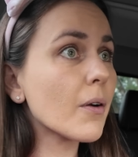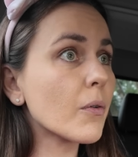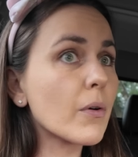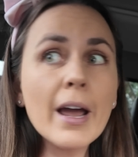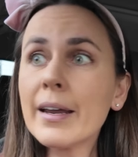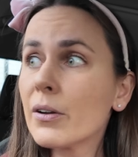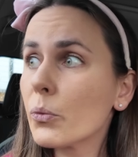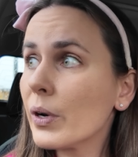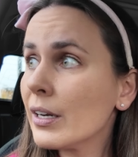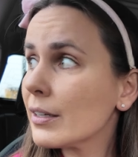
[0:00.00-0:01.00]
Rain
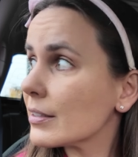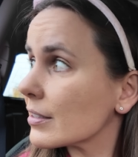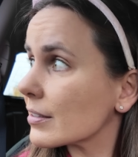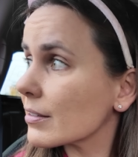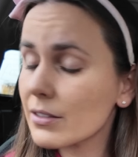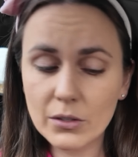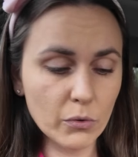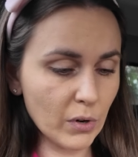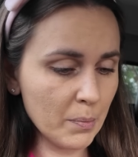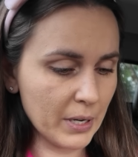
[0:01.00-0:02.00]
and wind is
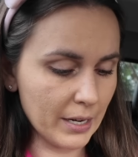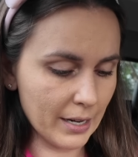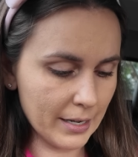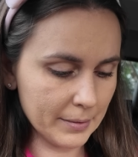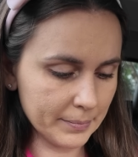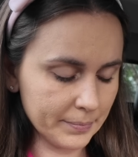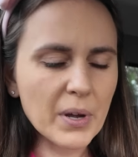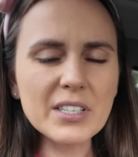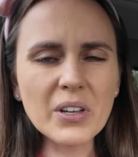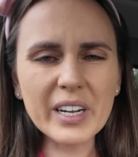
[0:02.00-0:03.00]
grumpy today,
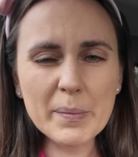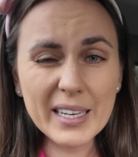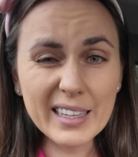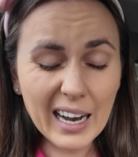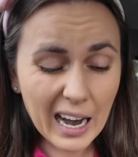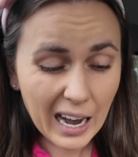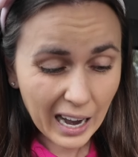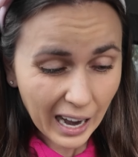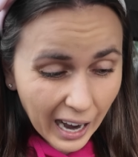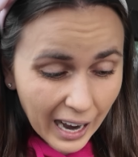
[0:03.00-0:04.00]
but it's not going to be the
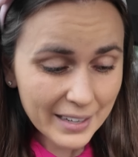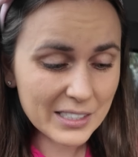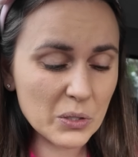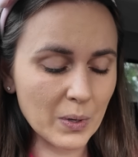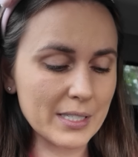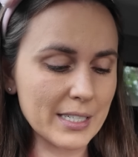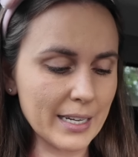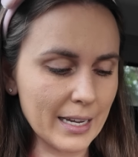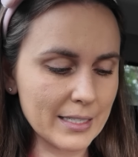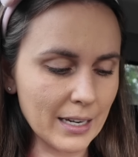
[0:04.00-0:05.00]
hardest one to
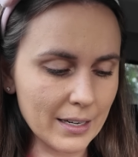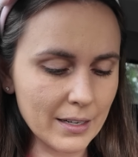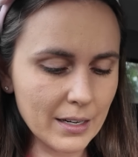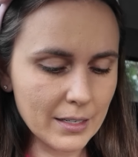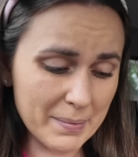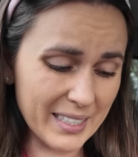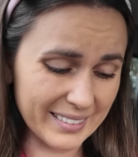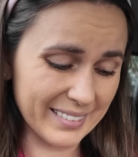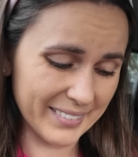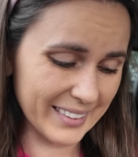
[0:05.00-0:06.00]
get done. But I mean,
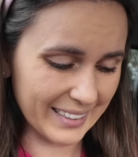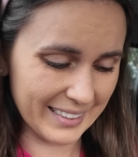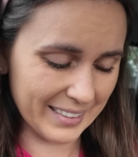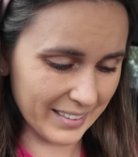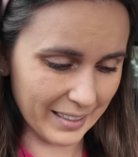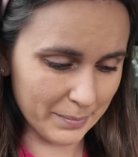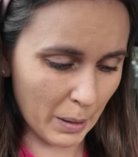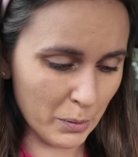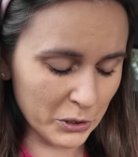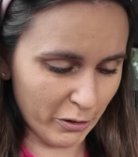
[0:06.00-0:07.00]
I
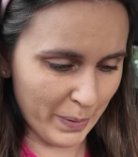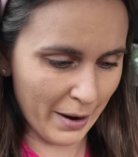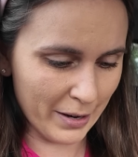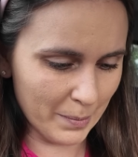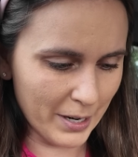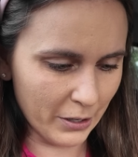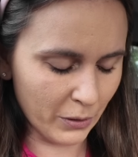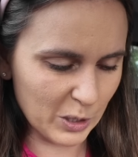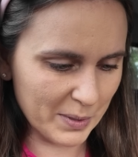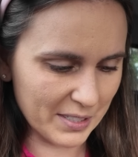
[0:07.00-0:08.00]
probably should have powered up my
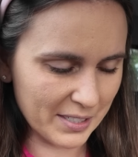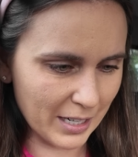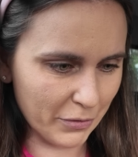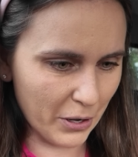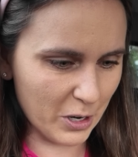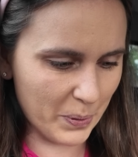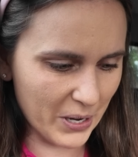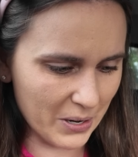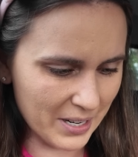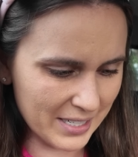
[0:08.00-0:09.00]
Necrozmas and stuff though, to
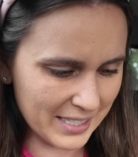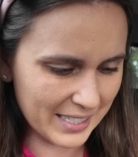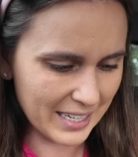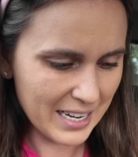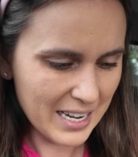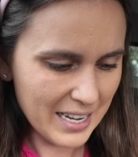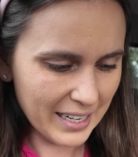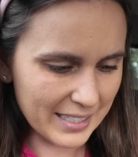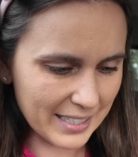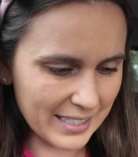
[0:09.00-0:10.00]
be honest,
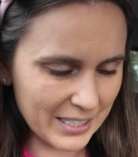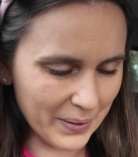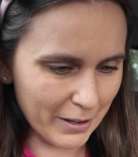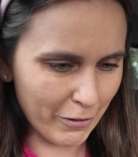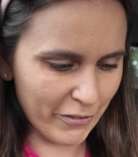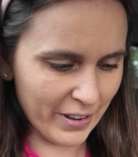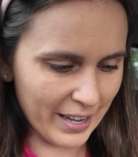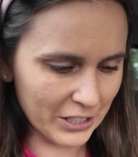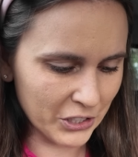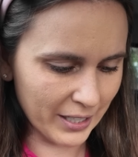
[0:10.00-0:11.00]
because it is doing a
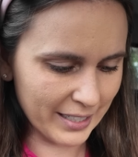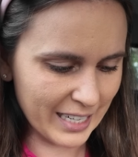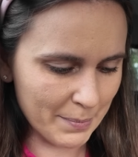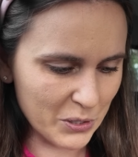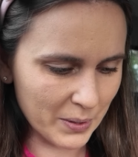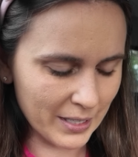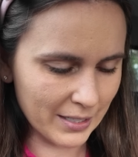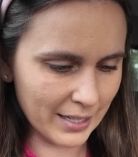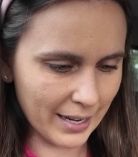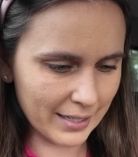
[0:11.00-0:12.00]
fair chunk of damage with the
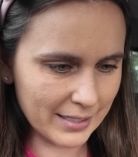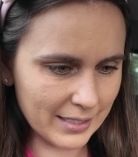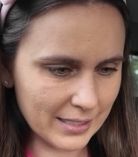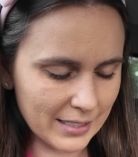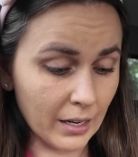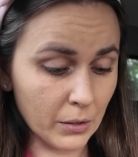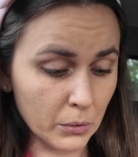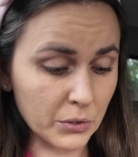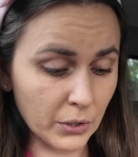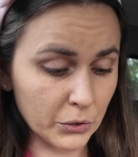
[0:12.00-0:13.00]
attacks. They
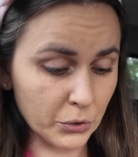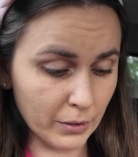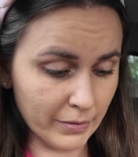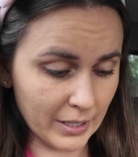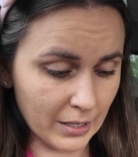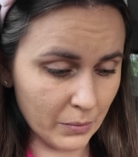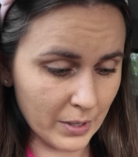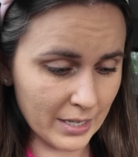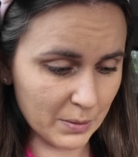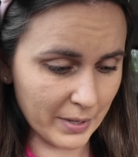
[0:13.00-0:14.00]
also should have,
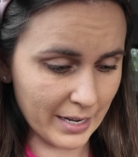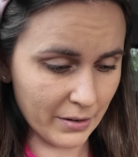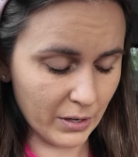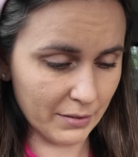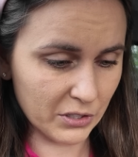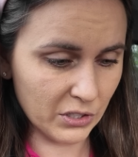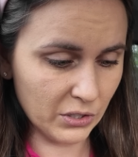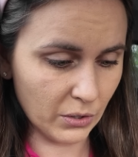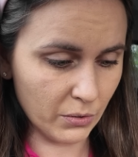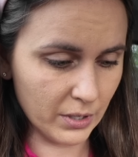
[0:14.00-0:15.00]
why does my Aggron have
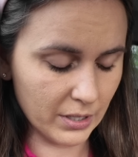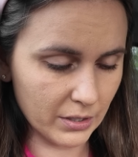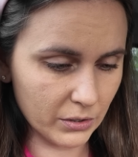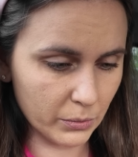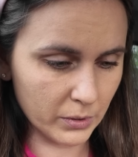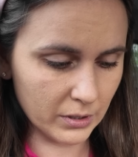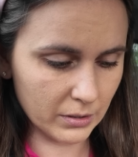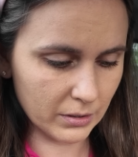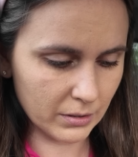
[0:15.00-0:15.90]
Stone Edge? What?